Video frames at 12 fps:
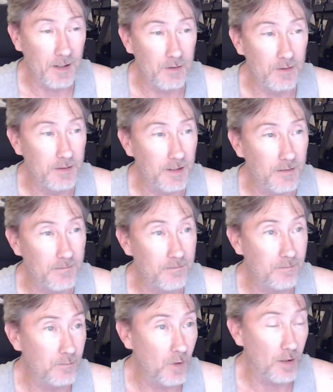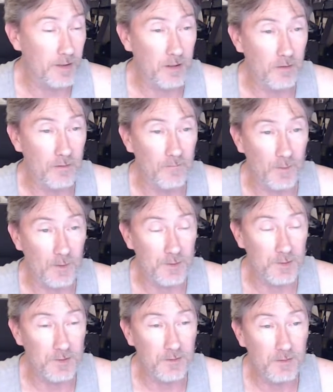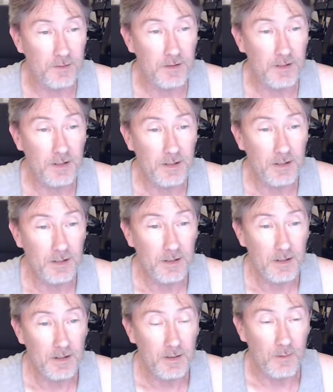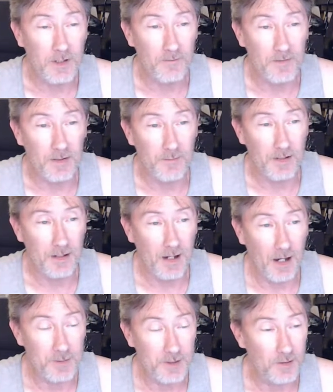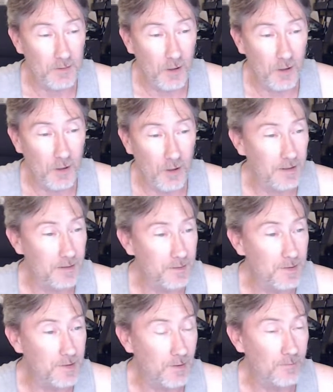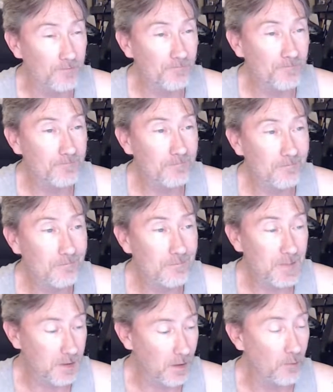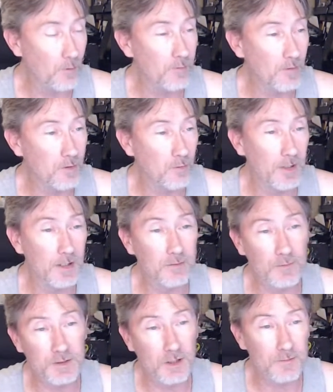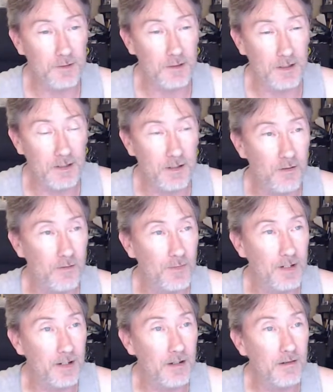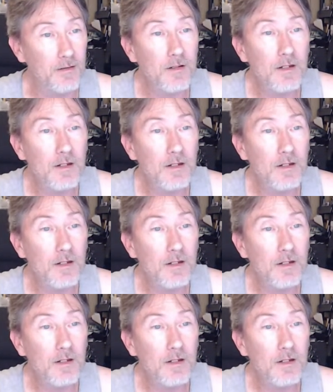couldn't get on here at first. It wouldn't even give me the option to log in, so did the other one real quick, which I'll delete in here in a minute.